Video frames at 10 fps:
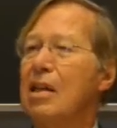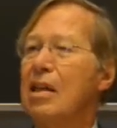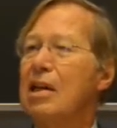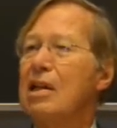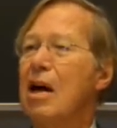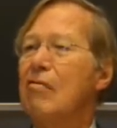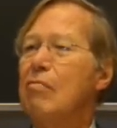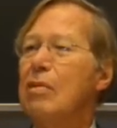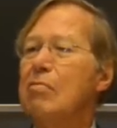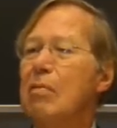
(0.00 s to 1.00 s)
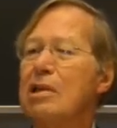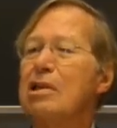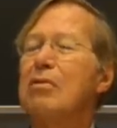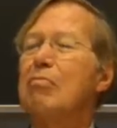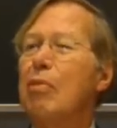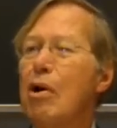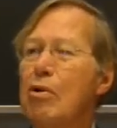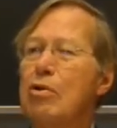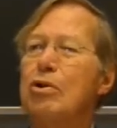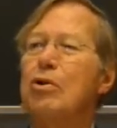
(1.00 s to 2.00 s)
that government must
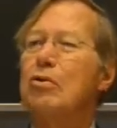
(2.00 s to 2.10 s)
impose